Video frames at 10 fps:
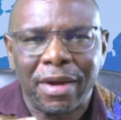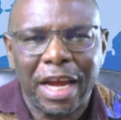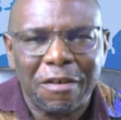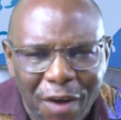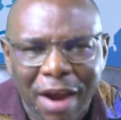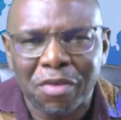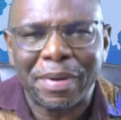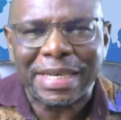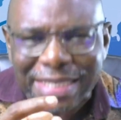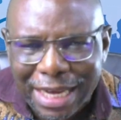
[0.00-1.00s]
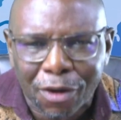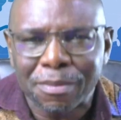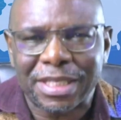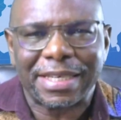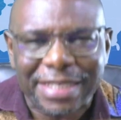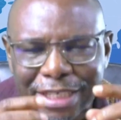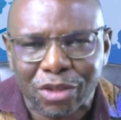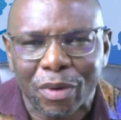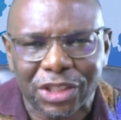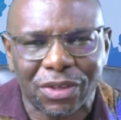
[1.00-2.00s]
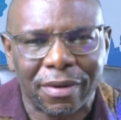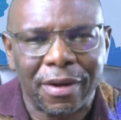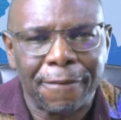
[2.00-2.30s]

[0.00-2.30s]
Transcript: environment, circumstance, situation,